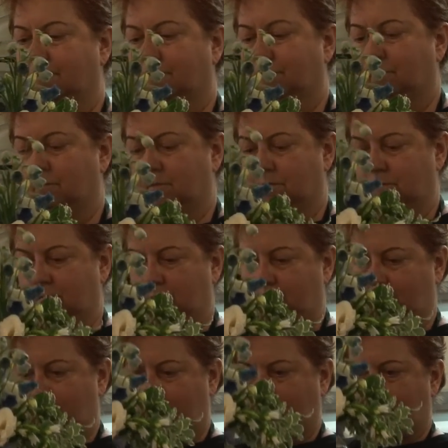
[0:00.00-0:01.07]
uh, but
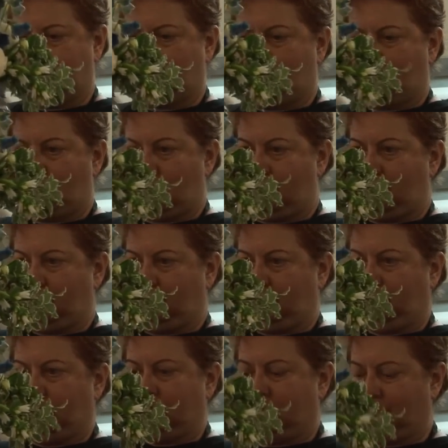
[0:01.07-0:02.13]
we all kind of
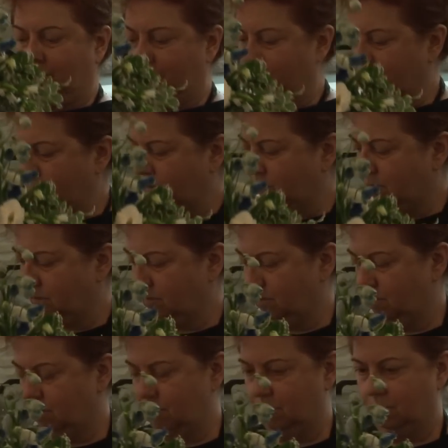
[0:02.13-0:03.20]
work together to produce,
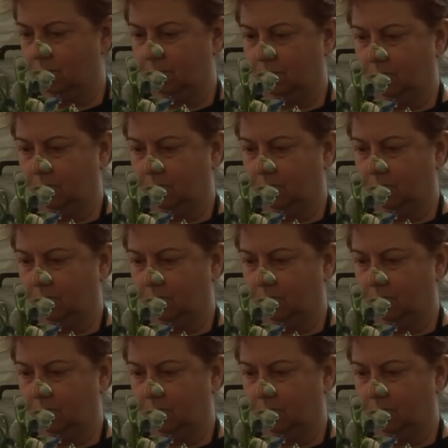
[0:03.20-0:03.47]
uh,